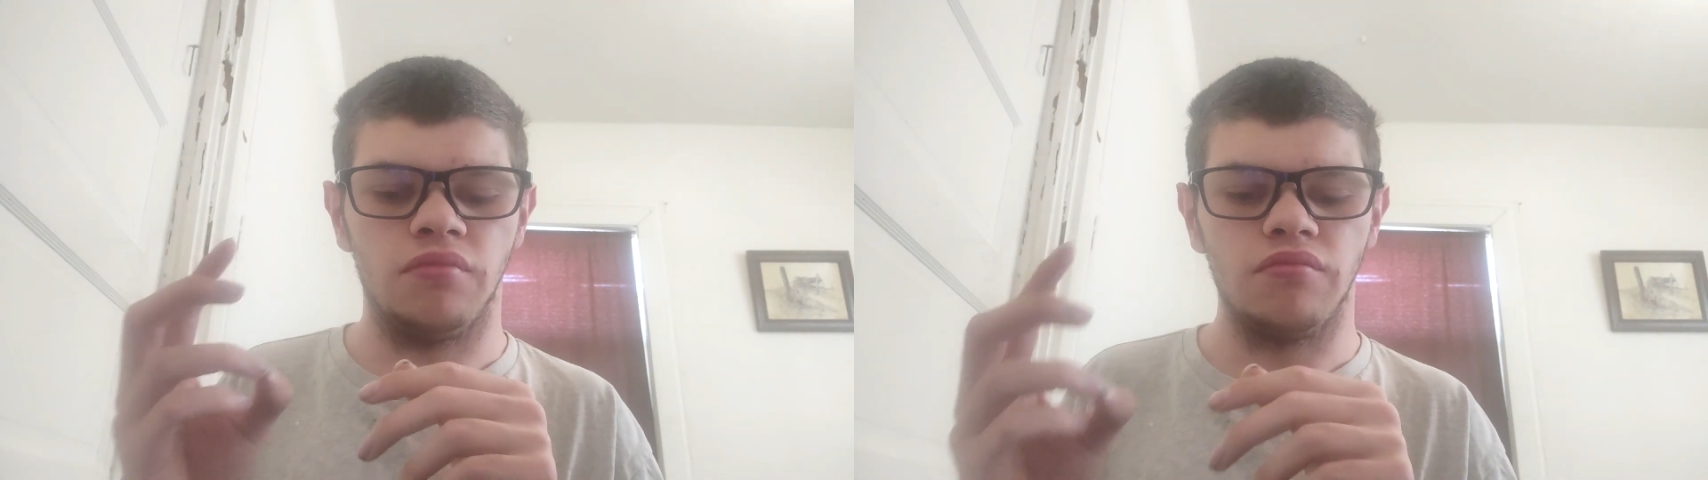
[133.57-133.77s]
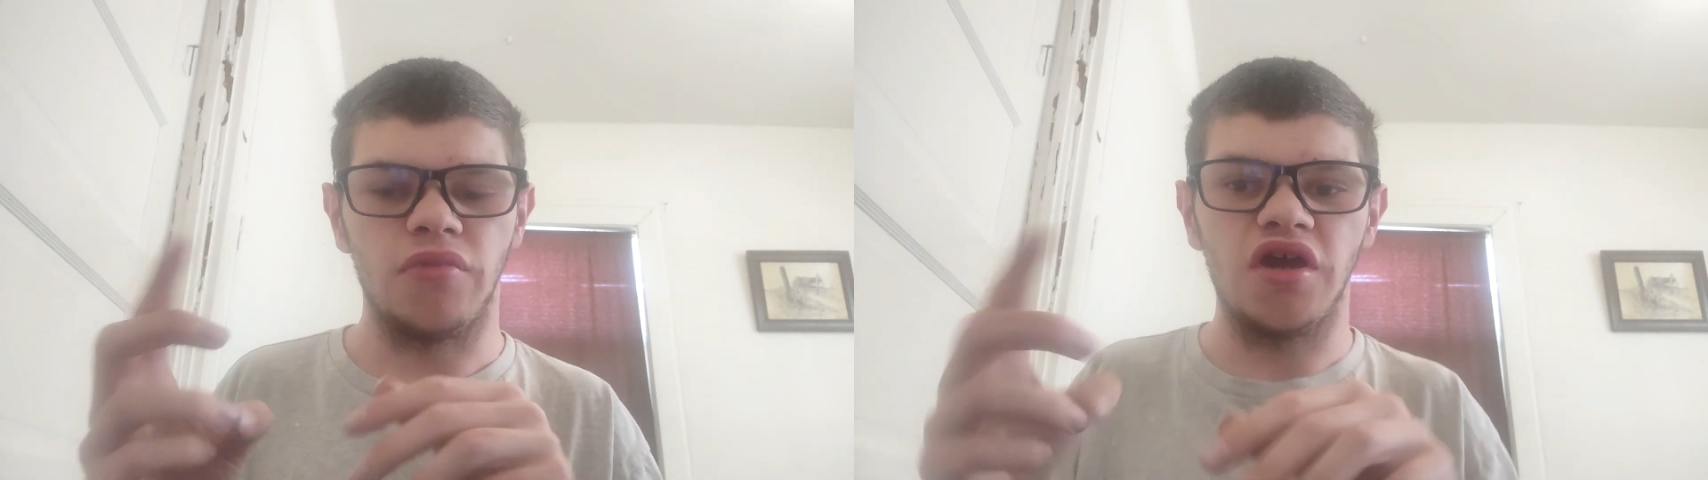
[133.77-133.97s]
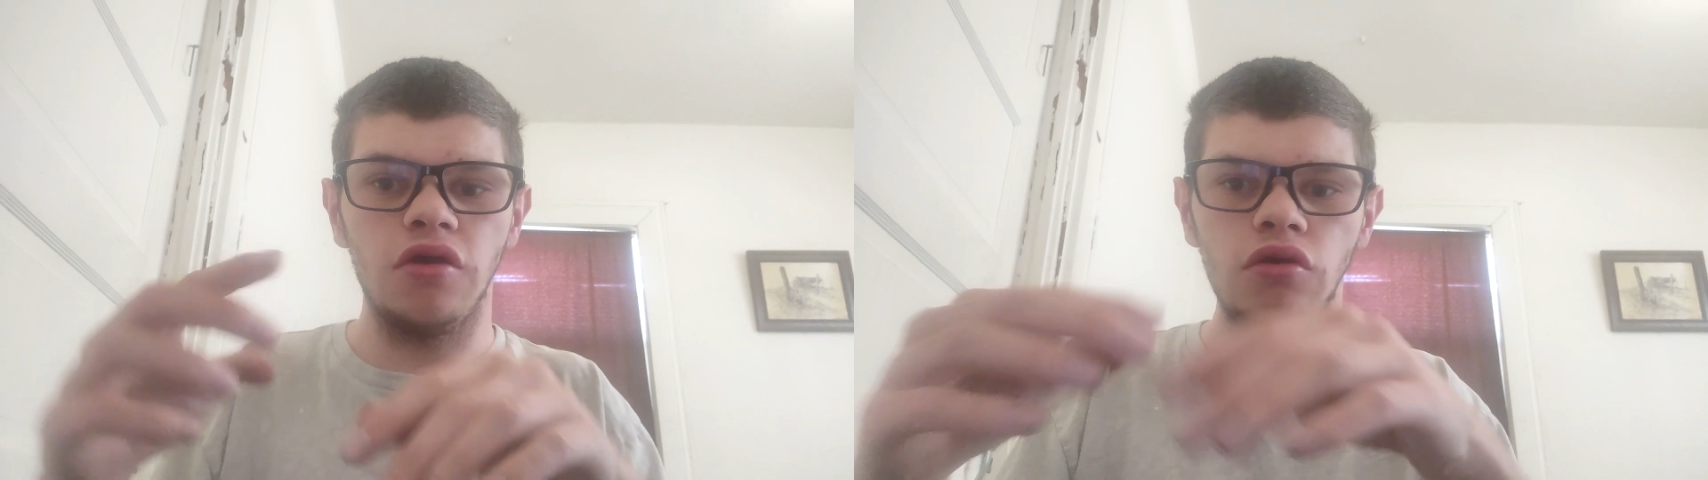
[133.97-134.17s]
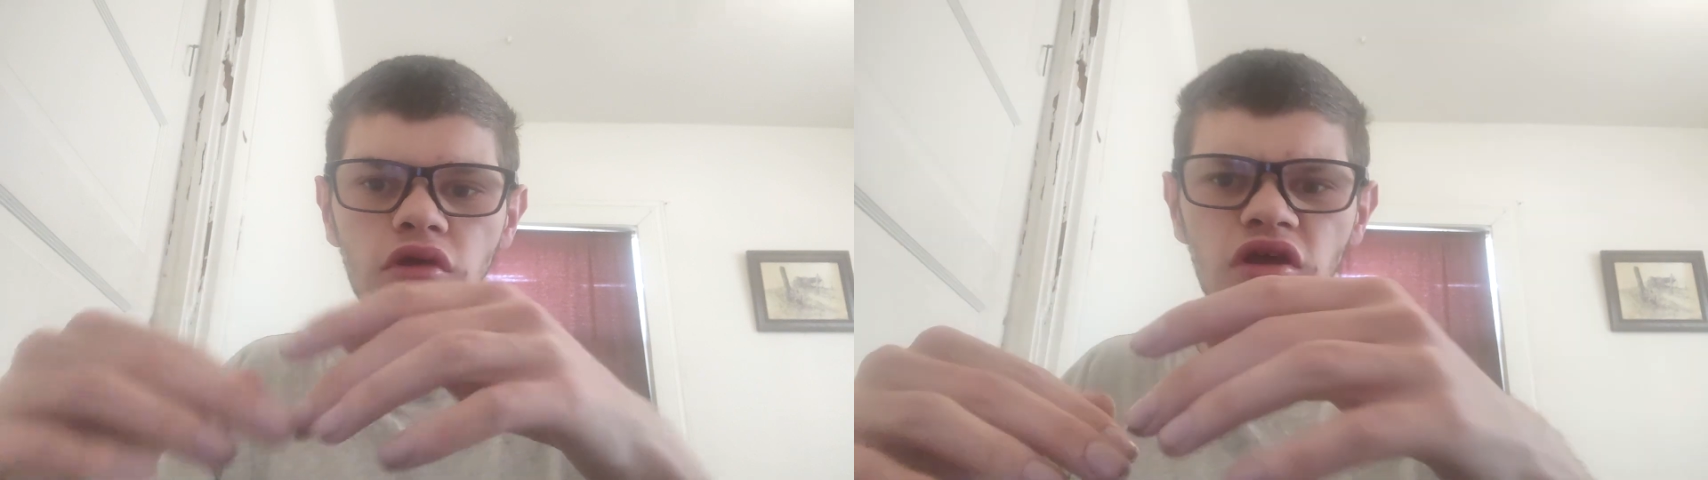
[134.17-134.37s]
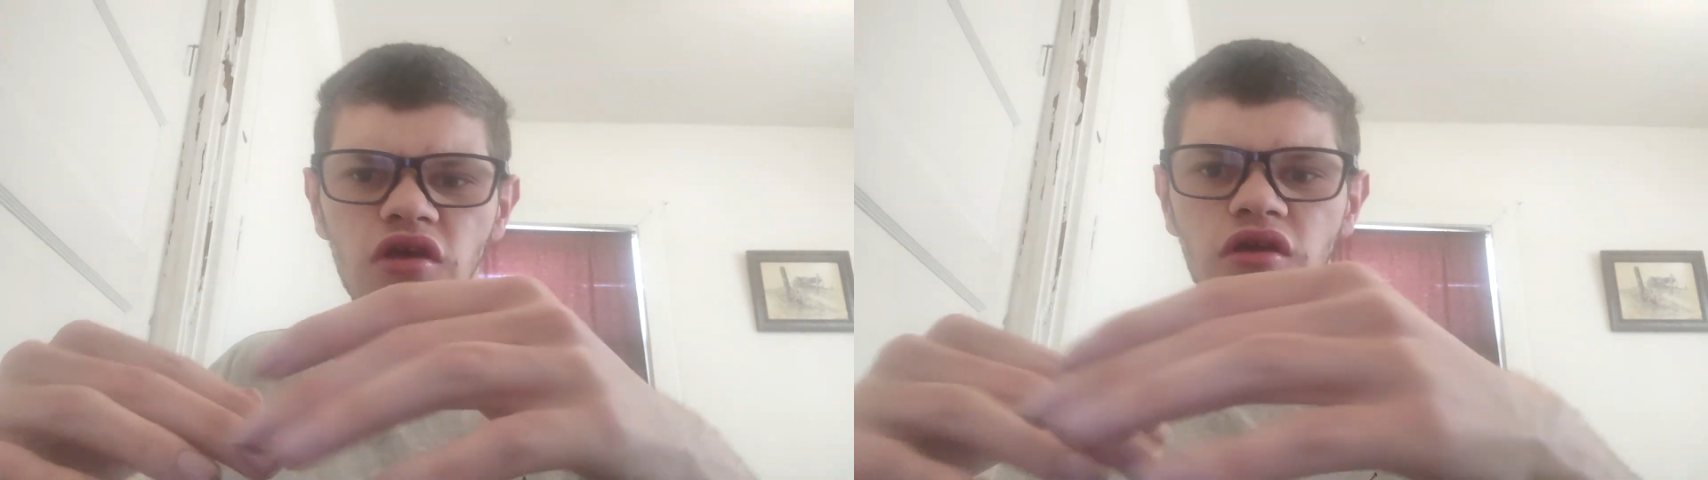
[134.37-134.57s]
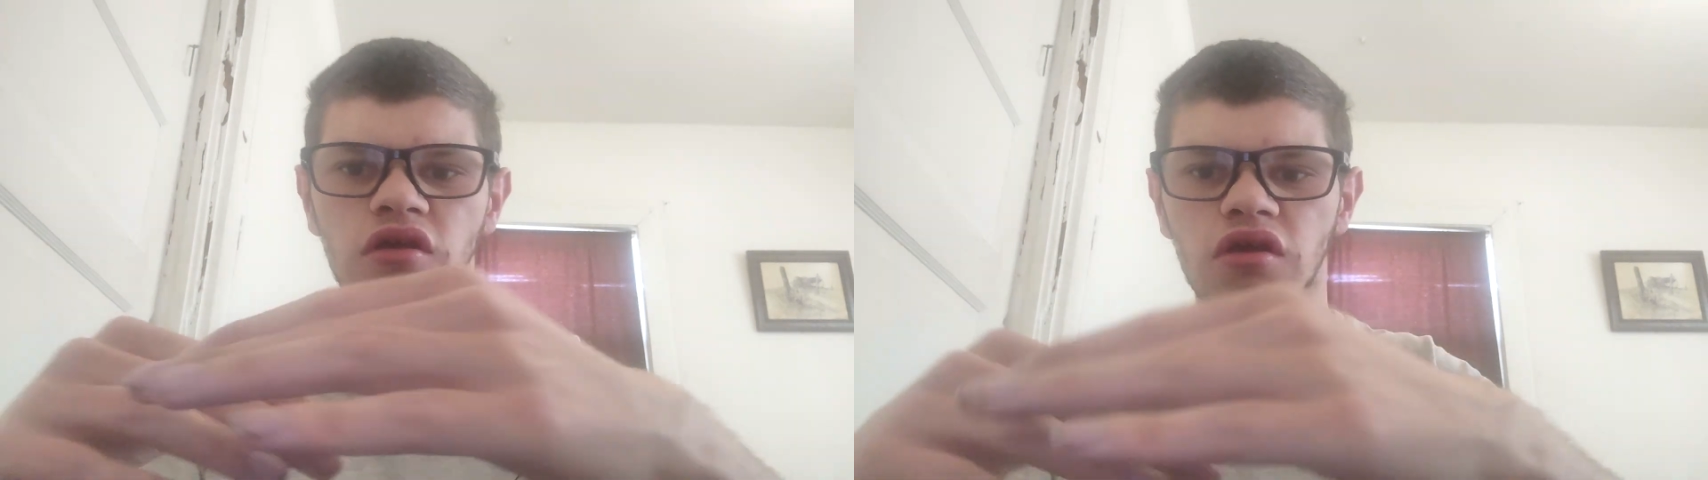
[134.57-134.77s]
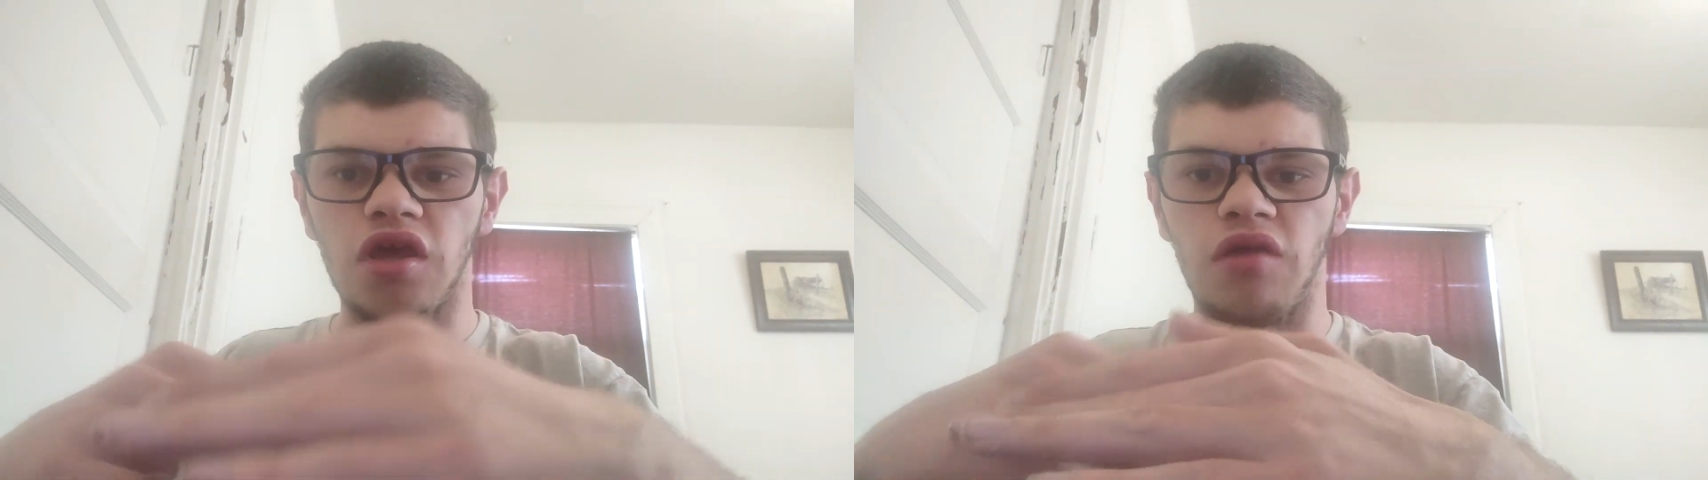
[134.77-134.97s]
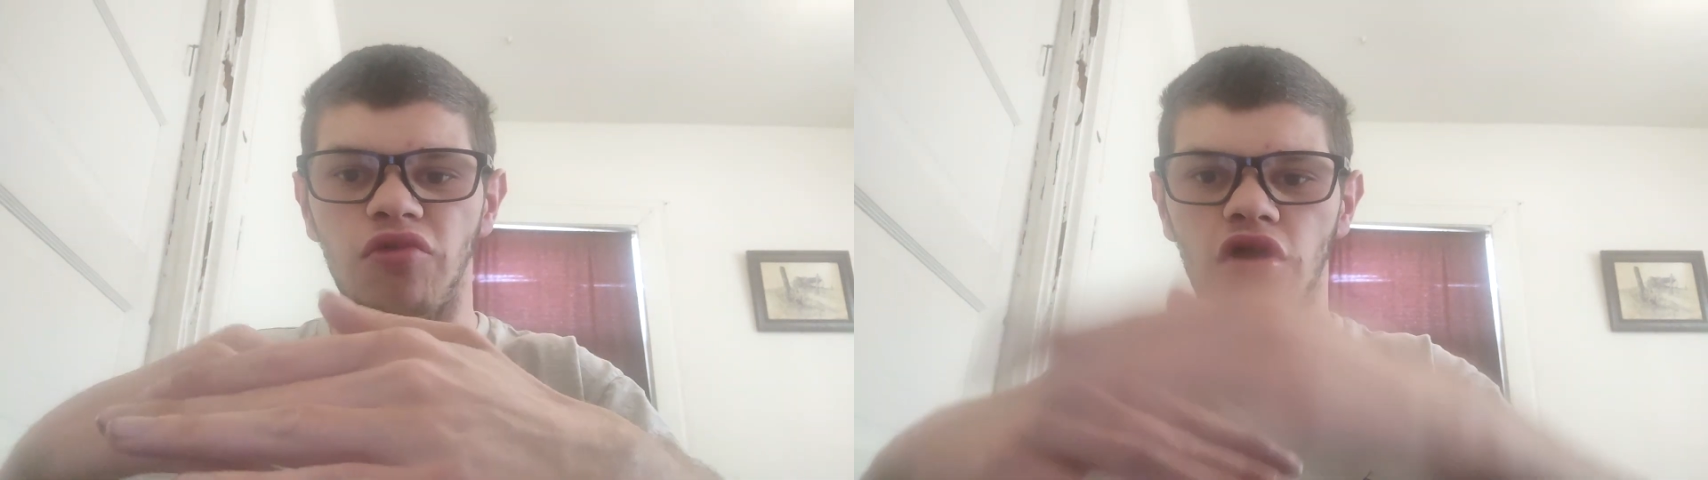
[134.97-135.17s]
my hood
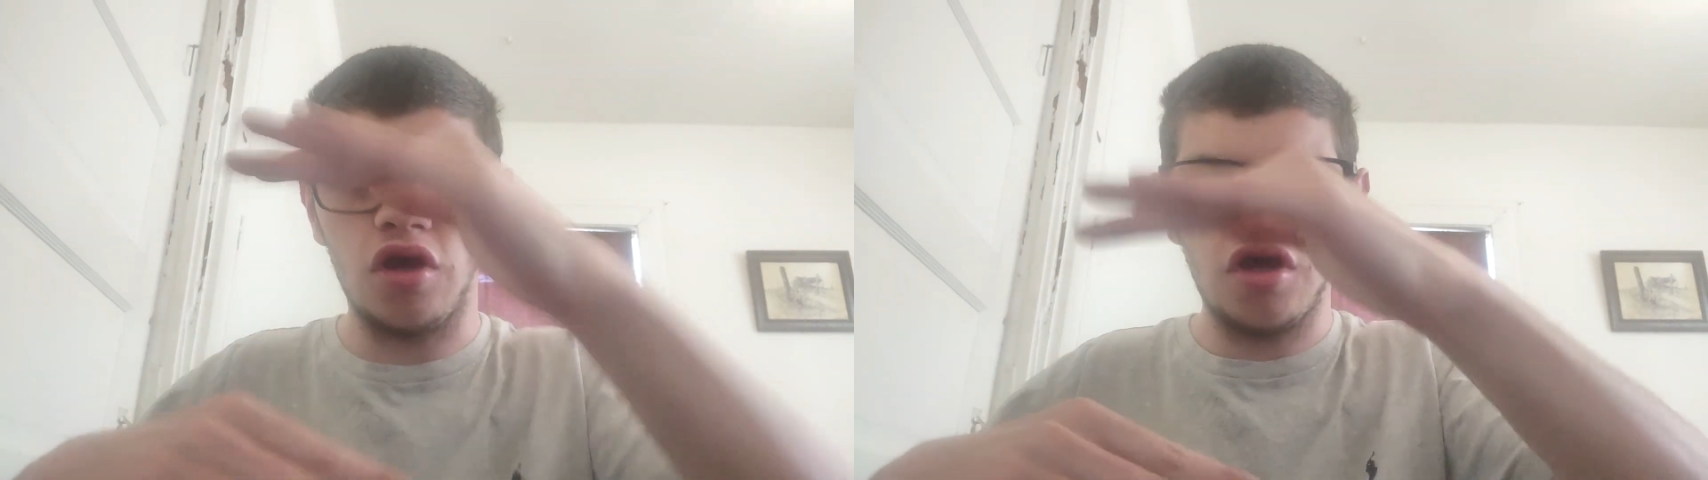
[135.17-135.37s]
came